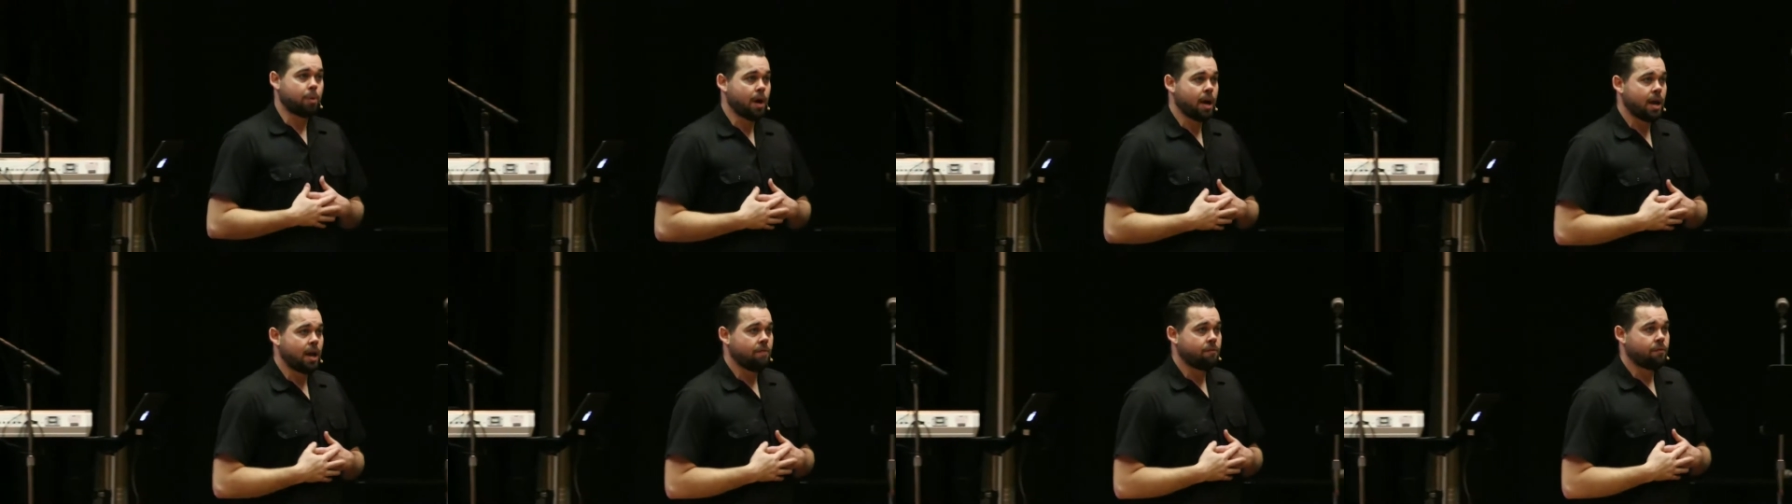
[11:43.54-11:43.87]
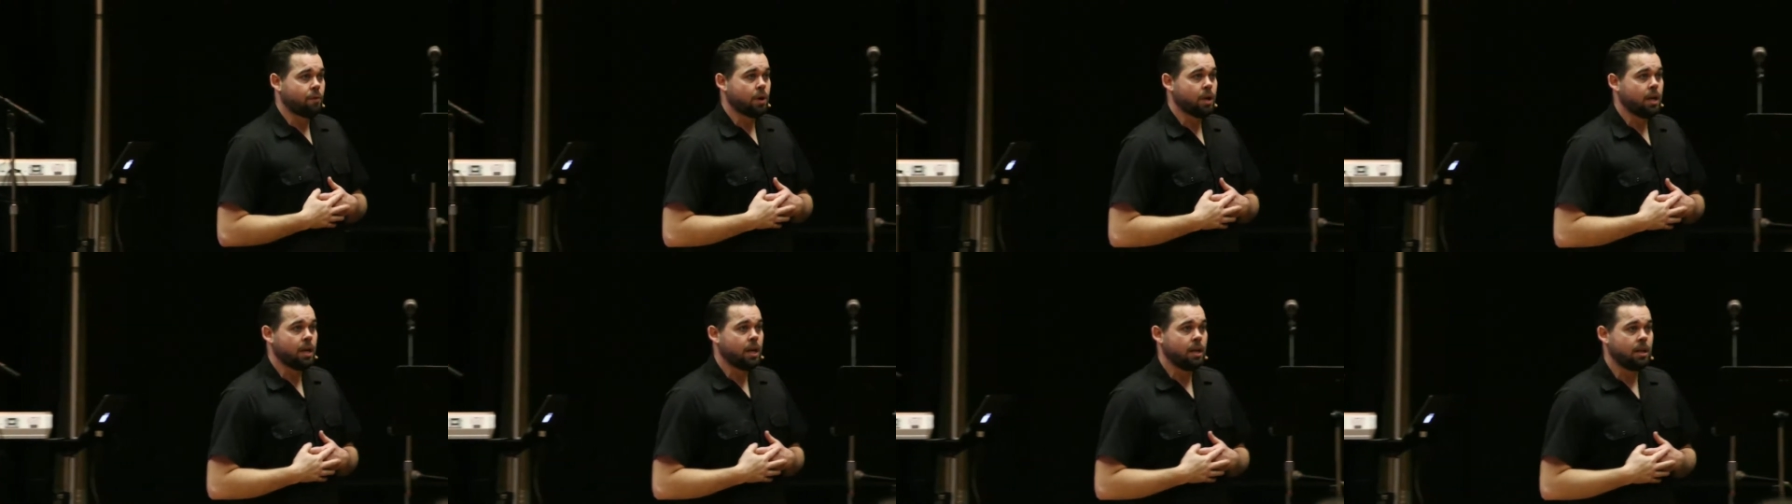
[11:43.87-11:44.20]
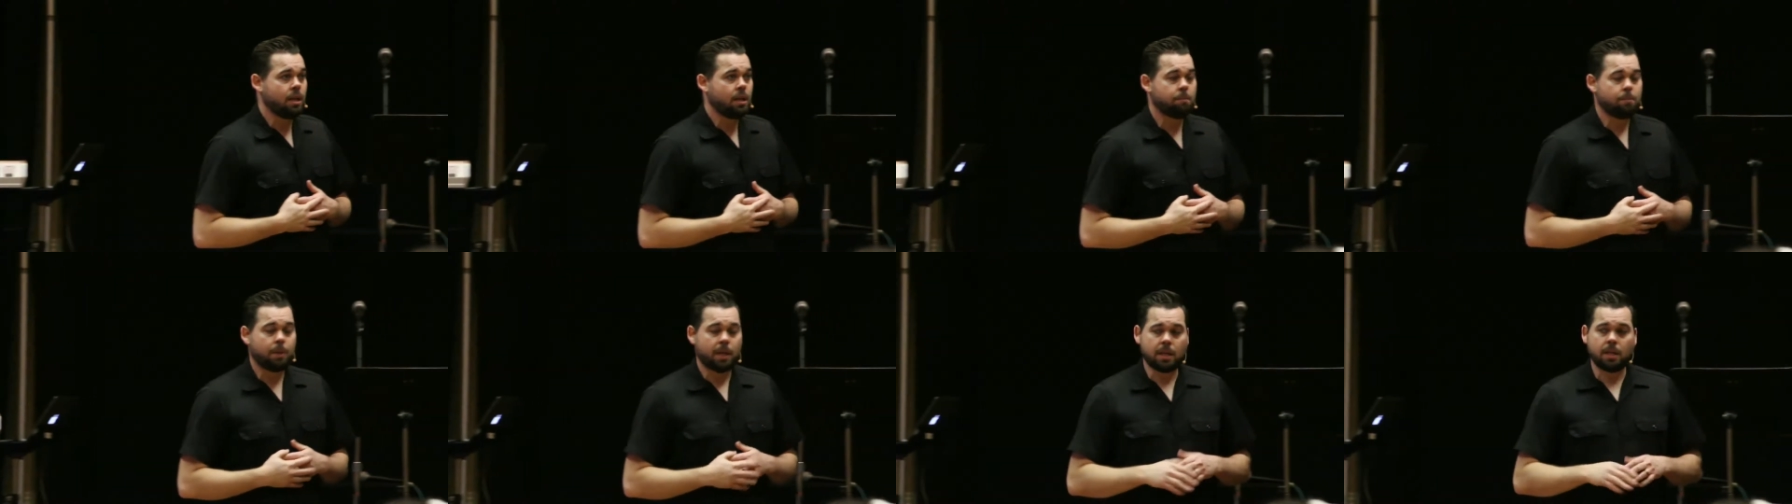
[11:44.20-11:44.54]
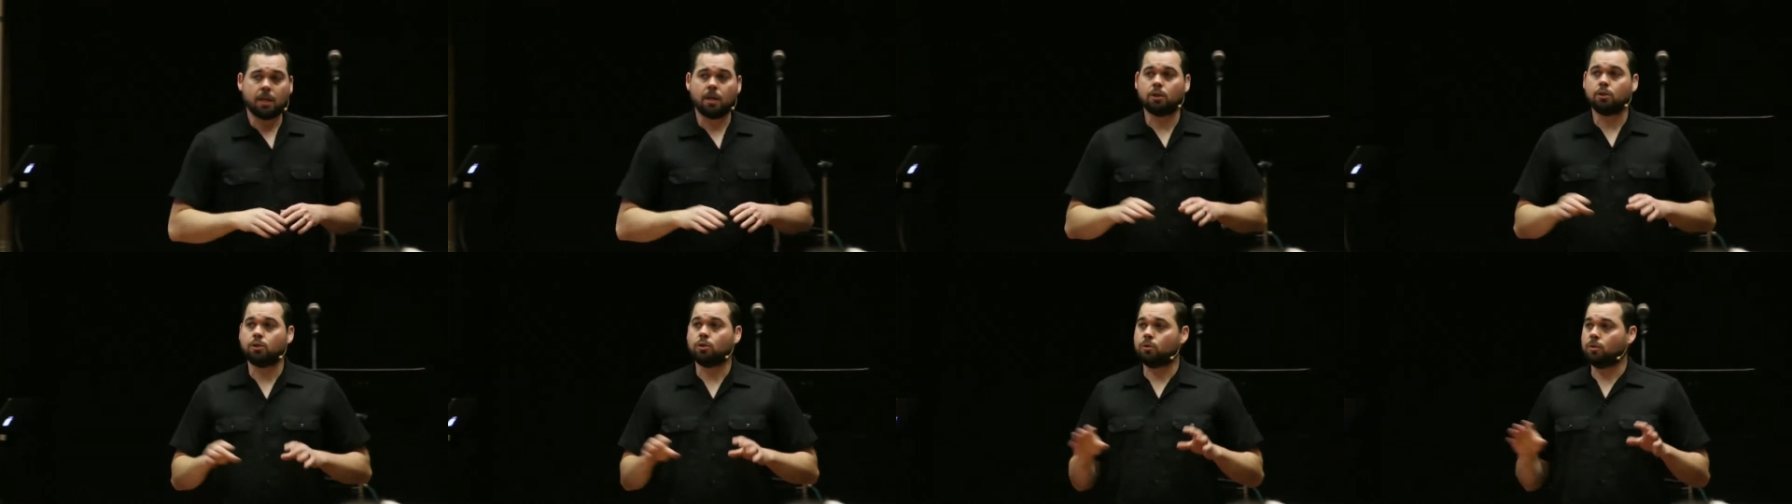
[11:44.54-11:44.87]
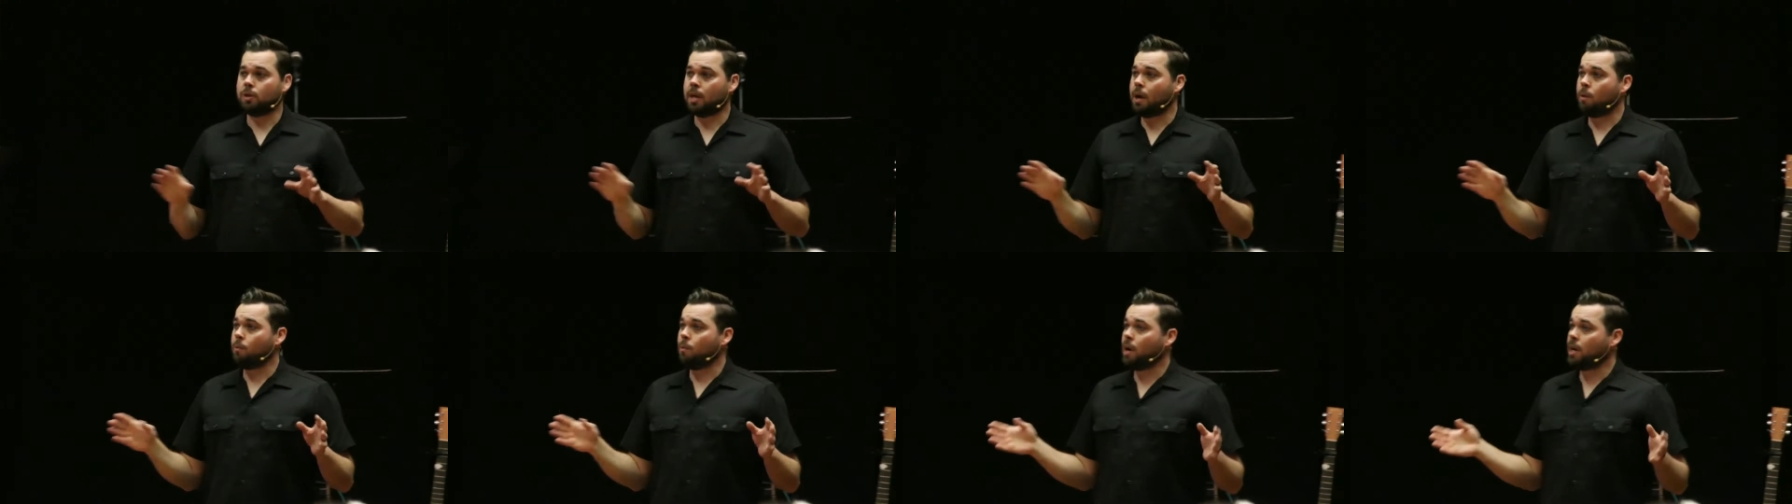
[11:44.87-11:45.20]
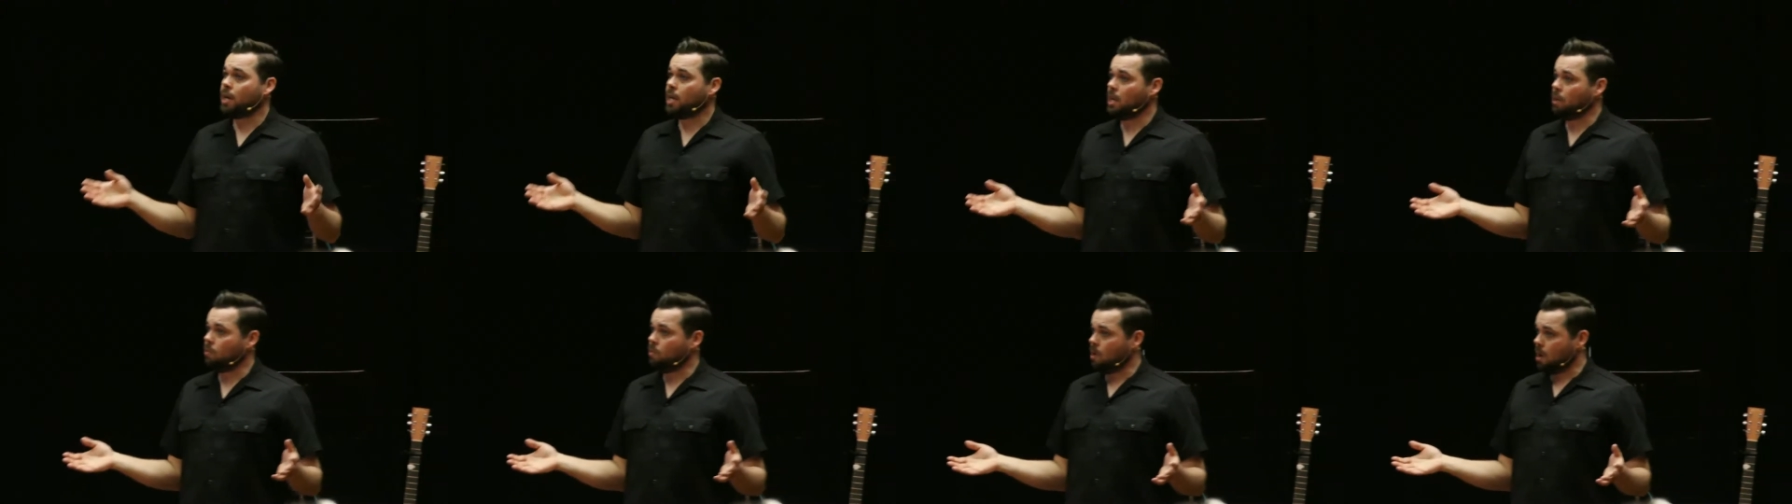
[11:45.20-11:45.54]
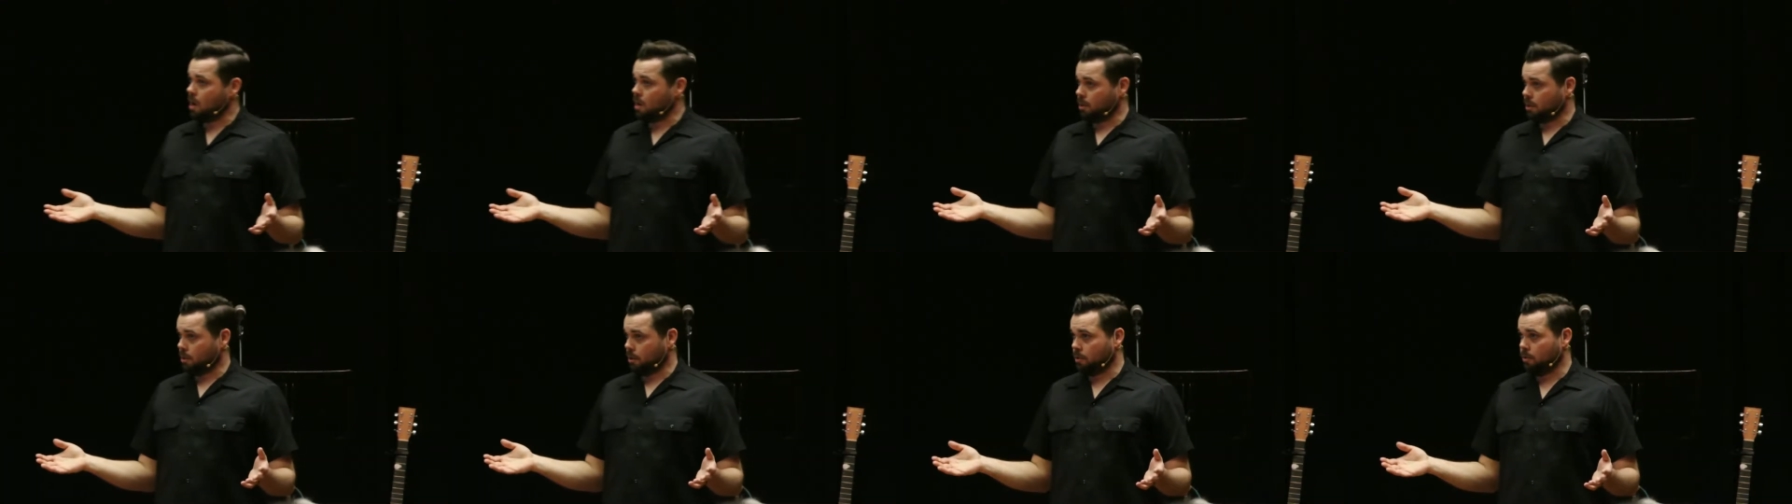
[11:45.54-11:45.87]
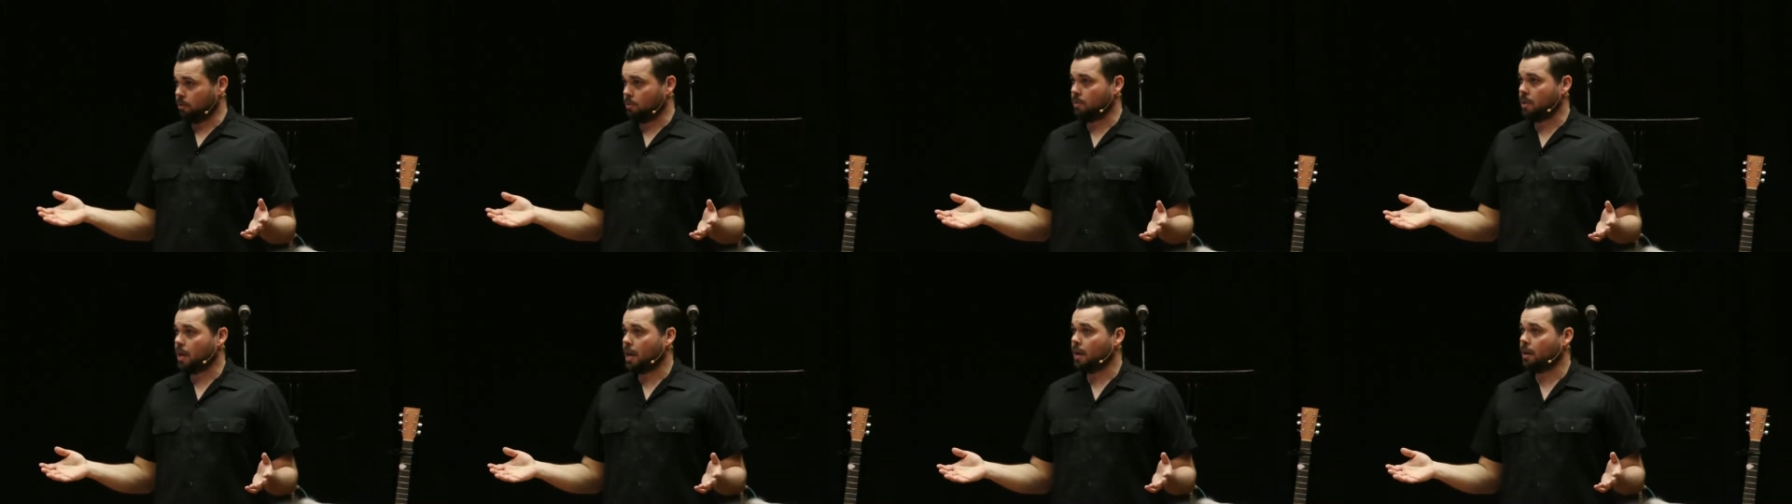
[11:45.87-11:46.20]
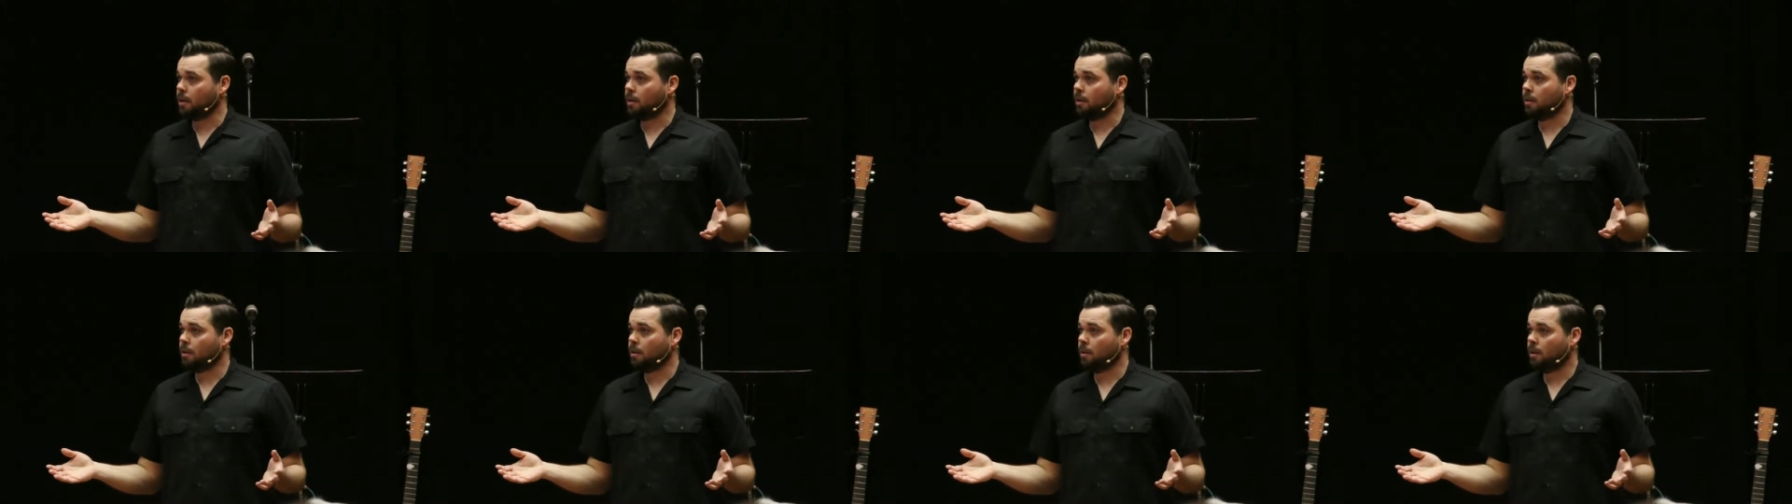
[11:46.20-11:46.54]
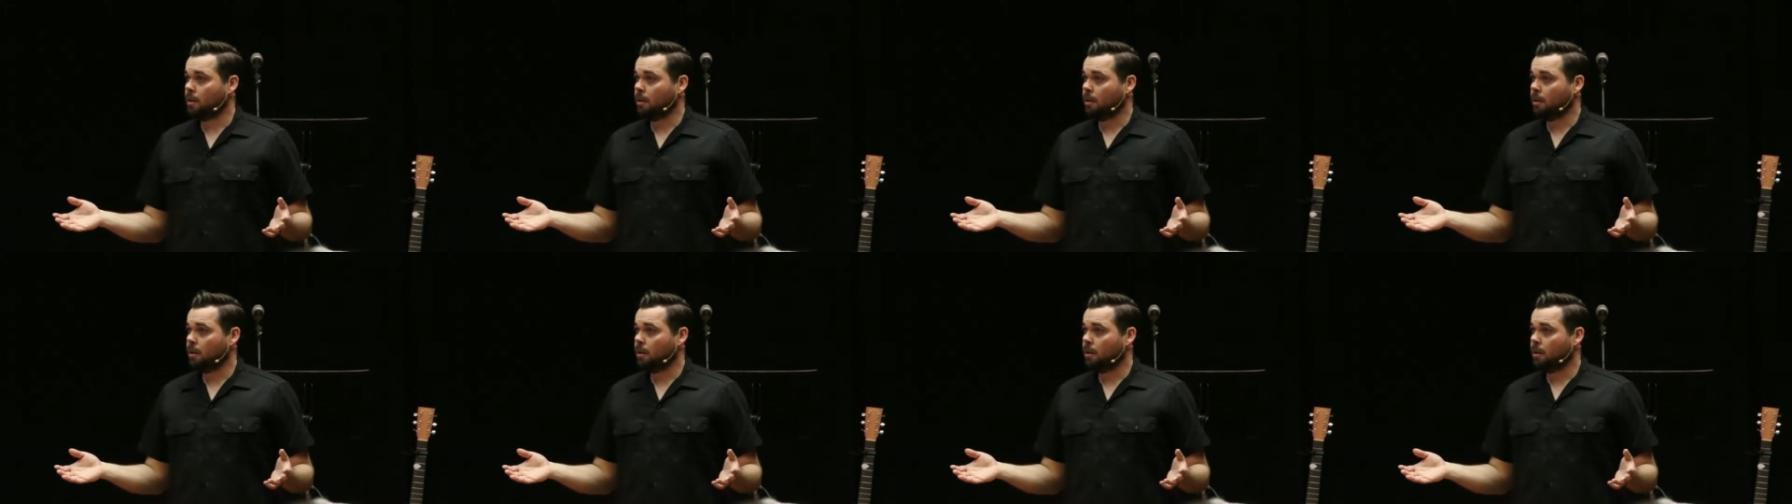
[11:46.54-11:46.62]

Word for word: praying for healing, but He'll do that when He wants to do that."